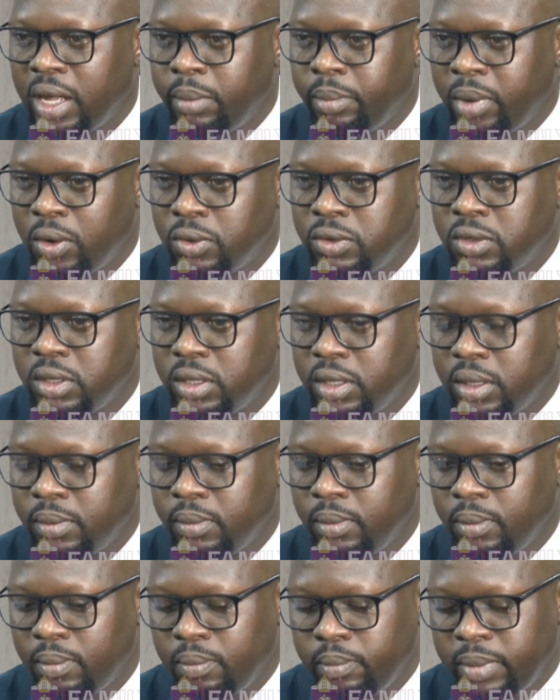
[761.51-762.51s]
about the
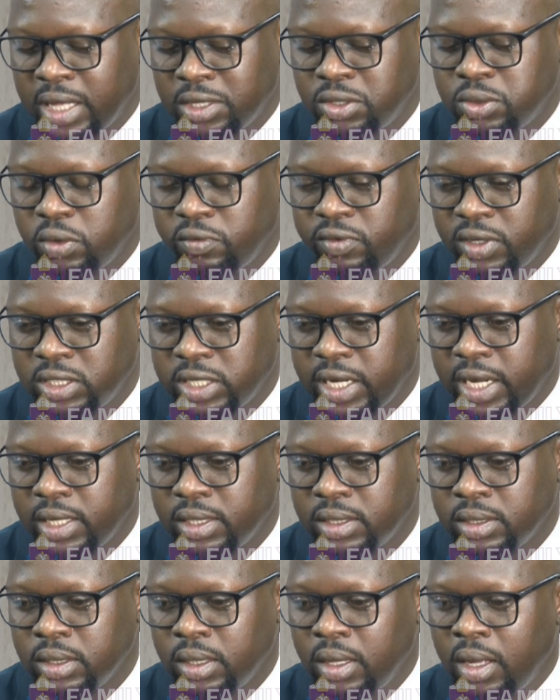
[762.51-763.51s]
births of a
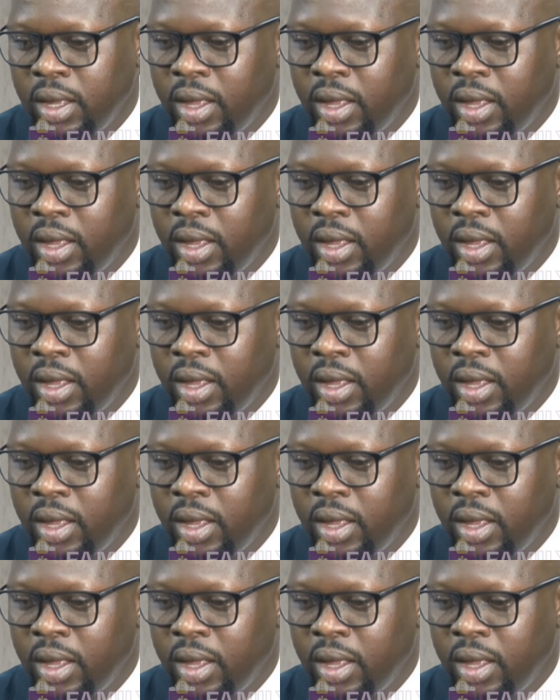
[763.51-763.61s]
child.